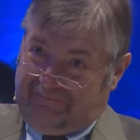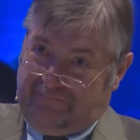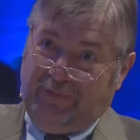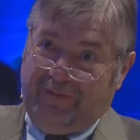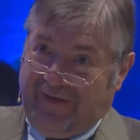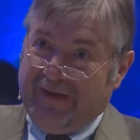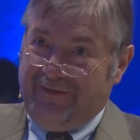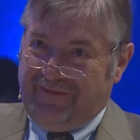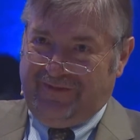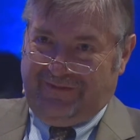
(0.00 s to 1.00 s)

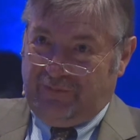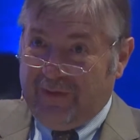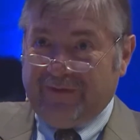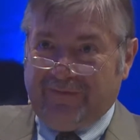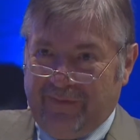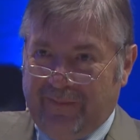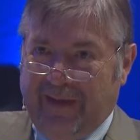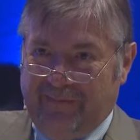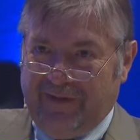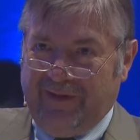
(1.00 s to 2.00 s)
prevent risks from
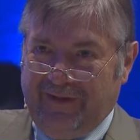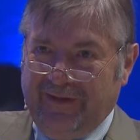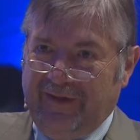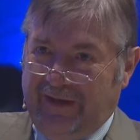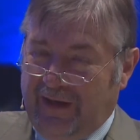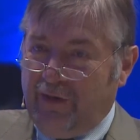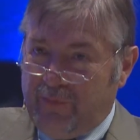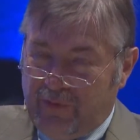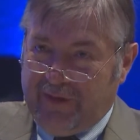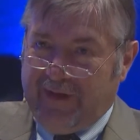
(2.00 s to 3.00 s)
happening and
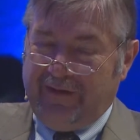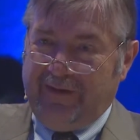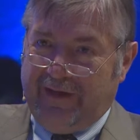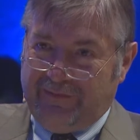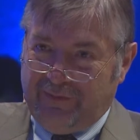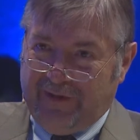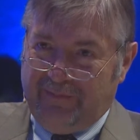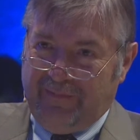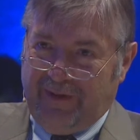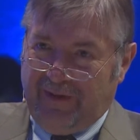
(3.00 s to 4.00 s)
communicating that to
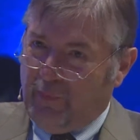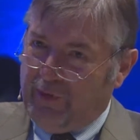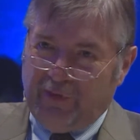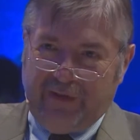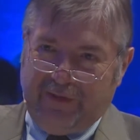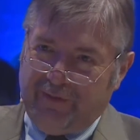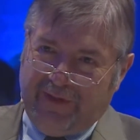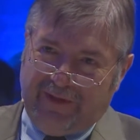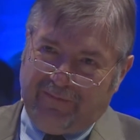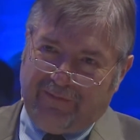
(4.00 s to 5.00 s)
them? Where do you get your
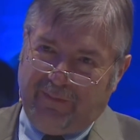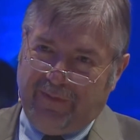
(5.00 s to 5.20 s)
data from?